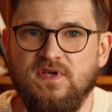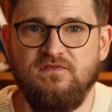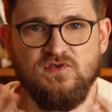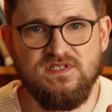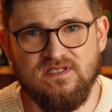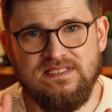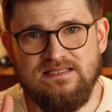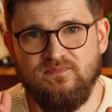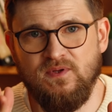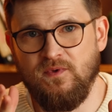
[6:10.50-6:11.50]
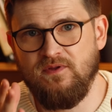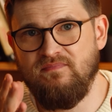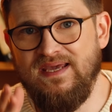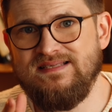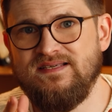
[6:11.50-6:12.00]
If you start simple with
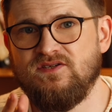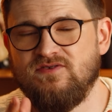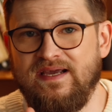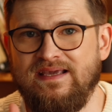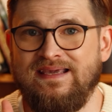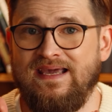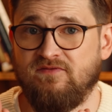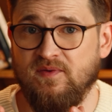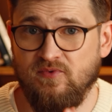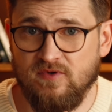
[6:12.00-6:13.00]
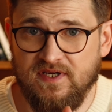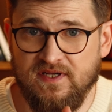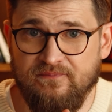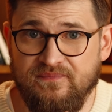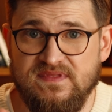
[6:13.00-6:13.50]
basic tracking and reporting,